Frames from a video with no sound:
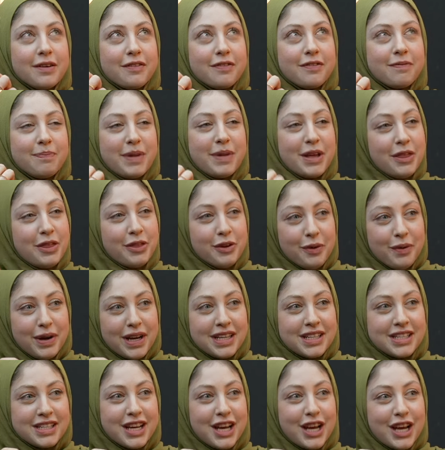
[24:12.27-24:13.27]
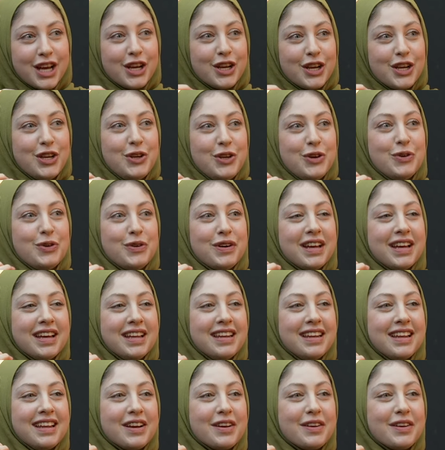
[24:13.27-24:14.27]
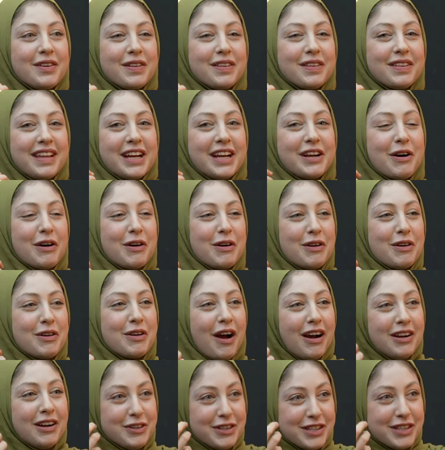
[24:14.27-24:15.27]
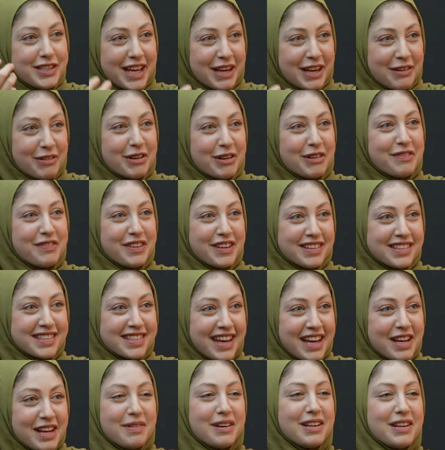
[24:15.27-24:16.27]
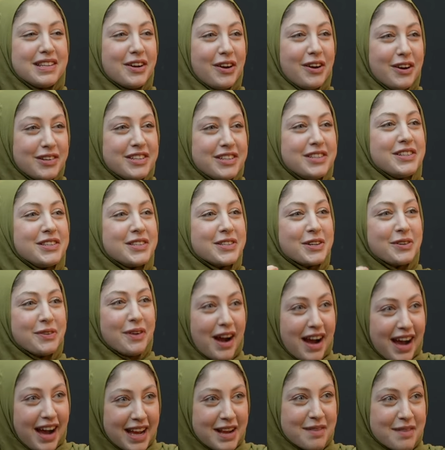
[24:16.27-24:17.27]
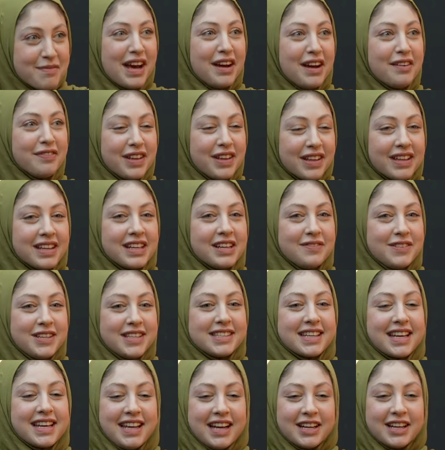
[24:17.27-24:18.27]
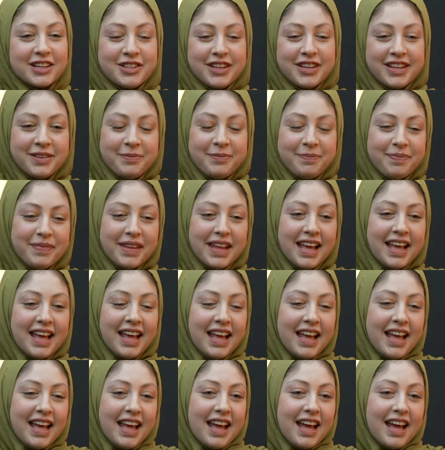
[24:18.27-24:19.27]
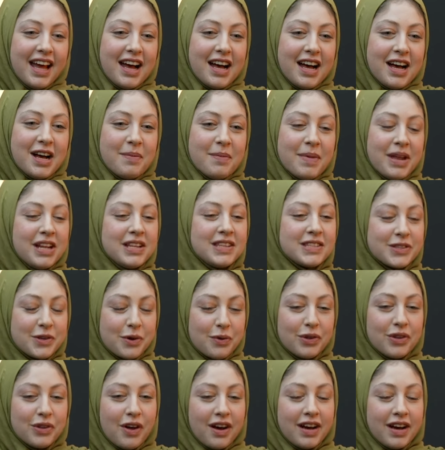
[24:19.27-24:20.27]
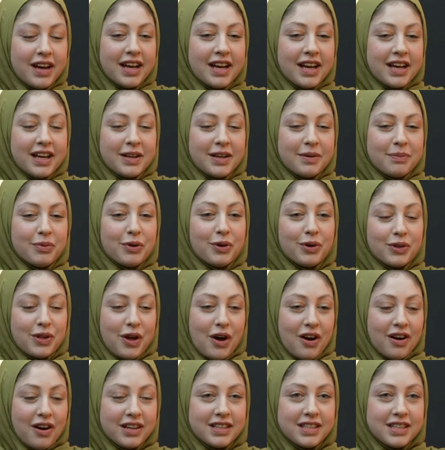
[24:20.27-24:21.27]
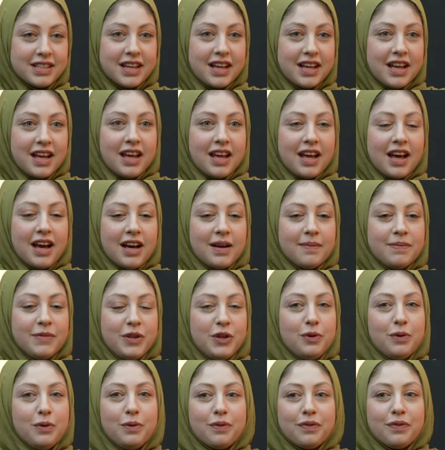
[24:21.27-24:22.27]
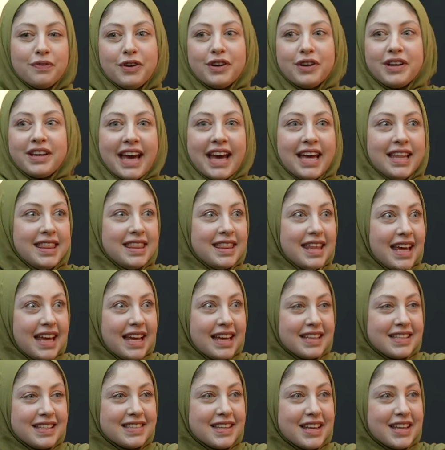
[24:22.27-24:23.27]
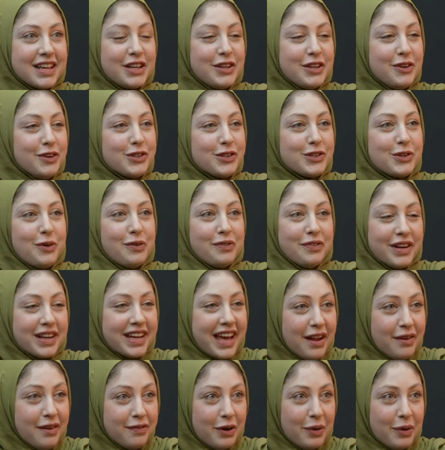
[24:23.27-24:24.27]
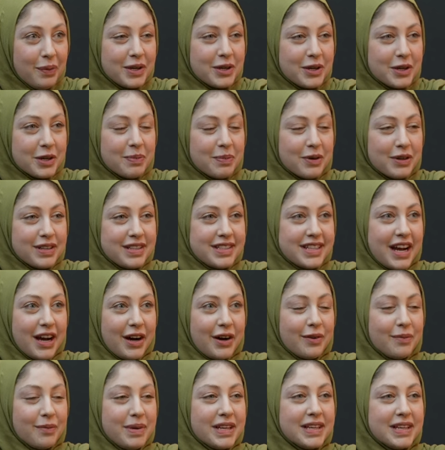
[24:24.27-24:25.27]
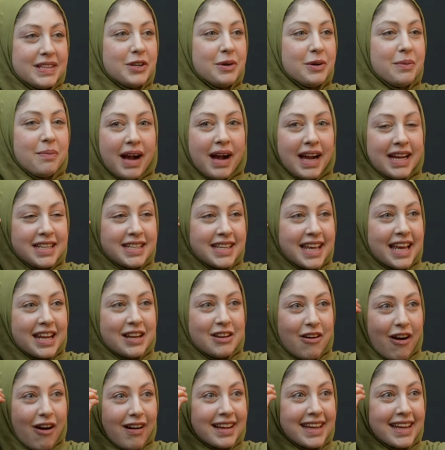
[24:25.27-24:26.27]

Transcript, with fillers: been through it, you can like understand what it feels like, but it's hard to describe that feeling of disconnection. Um, and it's so long, uh, prolonged. Um, you forget things. Like you're so forgetful when you're burnt out because your mind cannot